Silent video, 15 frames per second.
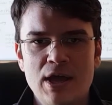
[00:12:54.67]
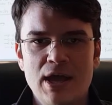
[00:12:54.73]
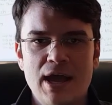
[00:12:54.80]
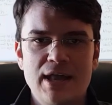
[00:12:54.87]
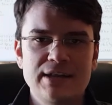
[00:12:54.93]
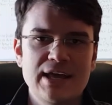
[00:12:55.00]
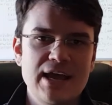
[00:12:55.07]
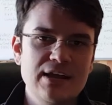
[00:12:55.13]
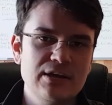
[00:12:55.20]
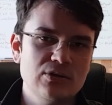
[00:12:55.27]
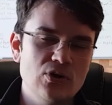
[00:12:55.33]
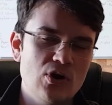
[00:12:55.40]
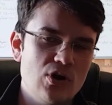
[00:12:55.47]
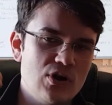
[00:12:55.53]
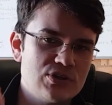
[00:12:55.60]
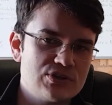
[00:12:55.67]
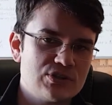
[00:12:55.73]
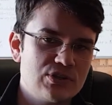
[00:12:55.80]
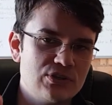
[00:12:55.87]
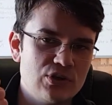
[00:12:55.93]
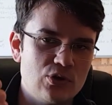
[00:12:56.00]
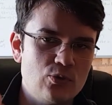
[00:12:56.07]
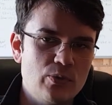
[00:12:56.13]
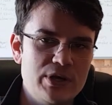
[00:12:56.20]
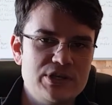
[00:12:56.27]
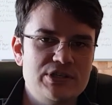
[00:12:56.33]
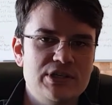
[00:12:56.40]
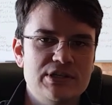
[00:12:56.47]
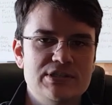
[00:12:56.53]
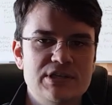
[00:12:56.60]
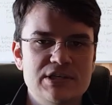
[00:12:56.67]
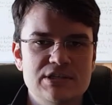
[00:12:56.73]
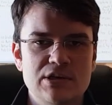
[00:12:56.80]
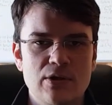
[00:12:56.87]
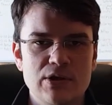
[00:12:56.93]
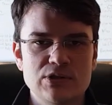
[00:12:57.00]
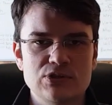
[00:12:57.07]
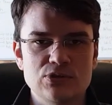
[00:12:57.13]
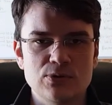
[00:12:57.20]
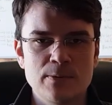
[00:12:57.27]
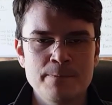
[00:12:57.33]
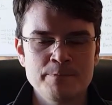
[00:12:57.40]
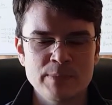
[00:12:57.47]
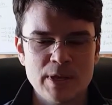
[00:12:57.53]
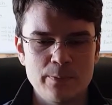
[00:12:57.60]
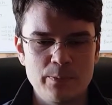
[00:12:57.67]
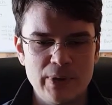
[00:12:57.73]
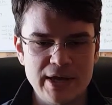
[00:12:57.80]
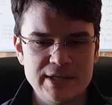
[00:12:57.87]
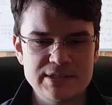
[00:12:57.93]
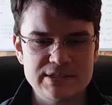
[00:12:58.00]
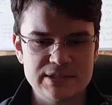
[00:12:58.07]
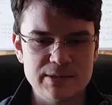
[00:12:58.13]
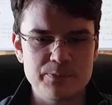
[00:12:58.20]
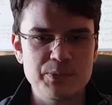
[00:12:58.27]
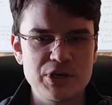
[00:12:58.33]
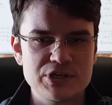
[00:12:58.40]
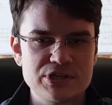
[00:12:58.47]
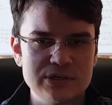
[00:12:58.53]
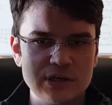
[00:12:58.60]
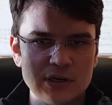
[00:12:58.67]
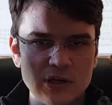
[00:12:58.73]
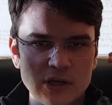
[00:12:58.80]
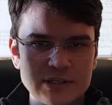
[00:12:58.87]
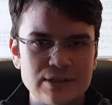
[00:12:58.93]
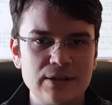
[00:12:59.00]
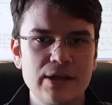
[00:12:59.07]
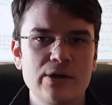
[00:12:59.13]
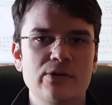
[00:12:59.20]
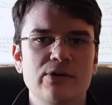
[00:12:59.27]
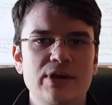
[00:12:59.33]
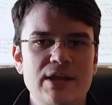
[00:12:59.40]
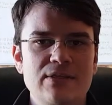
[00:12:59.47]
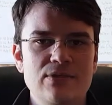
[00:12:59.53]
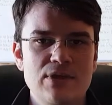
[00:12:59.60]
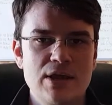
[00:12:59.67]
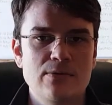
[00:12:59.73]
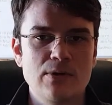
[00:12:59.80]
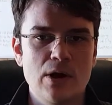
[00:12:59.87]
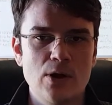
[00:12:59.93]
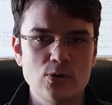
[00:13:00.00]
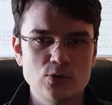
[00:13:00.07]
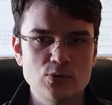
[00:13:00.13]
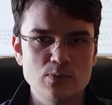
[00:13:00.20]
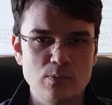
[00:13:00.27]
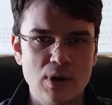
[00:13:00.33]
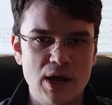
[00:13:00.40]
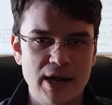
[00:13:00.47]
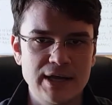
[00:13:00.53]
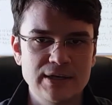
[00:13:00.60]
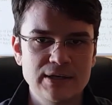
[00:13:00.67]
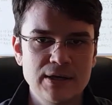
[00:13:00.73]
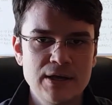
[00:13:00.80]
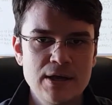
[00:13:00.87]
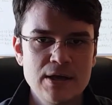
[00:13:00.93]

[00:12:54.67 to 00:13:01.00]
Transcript: And they can ask the questions that's going to paint the picture a lot clearer in their own mind.